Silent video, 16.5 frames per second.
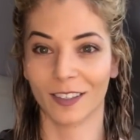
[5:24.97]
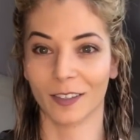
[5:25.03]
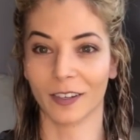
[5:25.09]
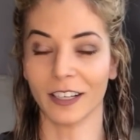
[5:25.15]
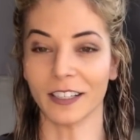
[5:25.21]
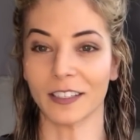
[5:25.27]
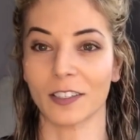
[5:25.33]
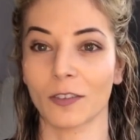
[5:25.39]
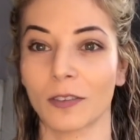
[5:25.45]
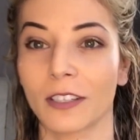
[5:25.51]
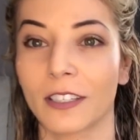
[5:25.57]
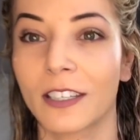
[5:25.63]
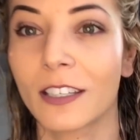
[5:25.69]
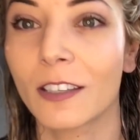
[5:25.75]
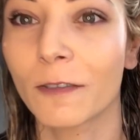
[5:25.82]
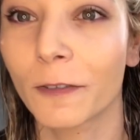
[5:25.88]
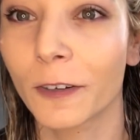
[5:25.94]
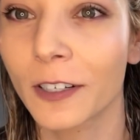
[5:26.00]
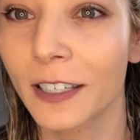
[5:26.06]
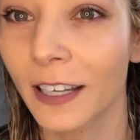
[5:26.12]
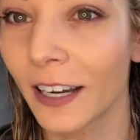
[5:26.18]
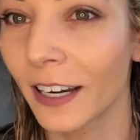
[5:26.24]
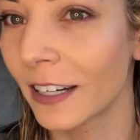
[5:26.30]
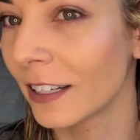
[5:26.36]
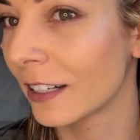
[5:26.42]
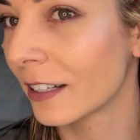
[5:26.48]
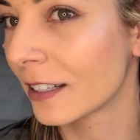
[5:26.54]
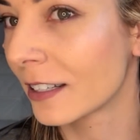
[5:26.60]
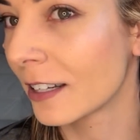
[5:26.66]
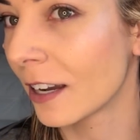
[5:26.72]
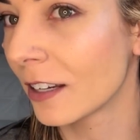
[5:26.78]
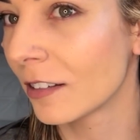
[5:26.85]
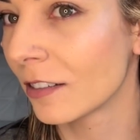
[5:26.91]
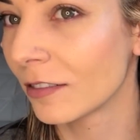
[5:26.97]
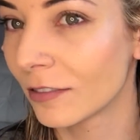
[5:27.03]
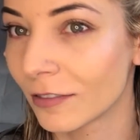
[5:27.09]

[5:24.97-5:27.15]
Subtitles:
Okay, so this is the first side and it's done.